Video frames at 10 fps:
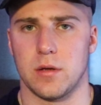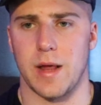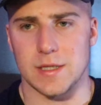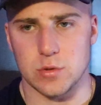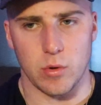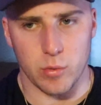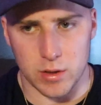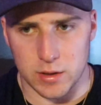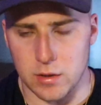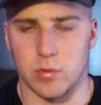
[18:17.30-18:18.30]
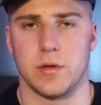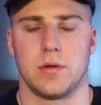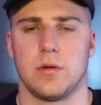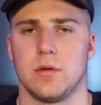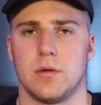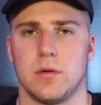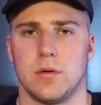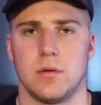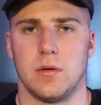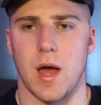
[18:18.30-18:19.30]
That's who we want to deal with.
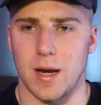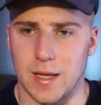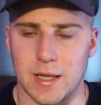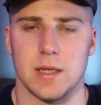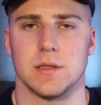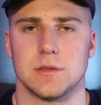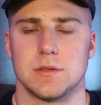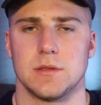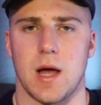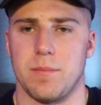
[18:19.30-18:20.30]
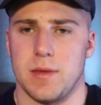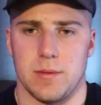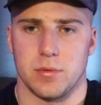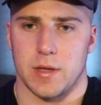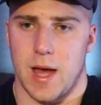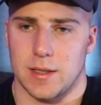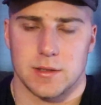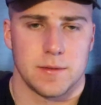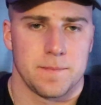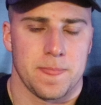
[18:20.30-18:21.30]
Not idiots, not people
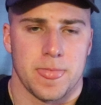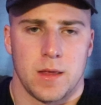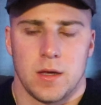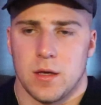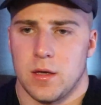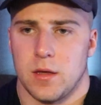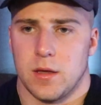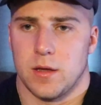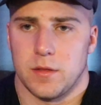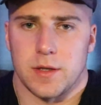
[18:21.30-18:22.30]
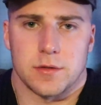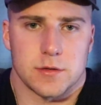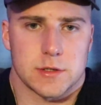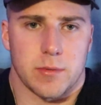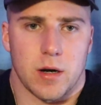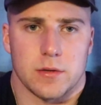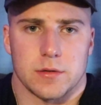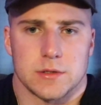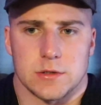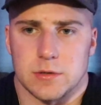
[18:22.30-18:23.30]
that think they're smart and
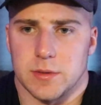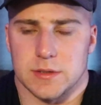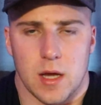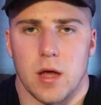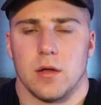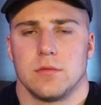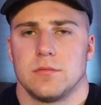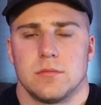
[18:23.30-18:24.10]
they're stupid as hell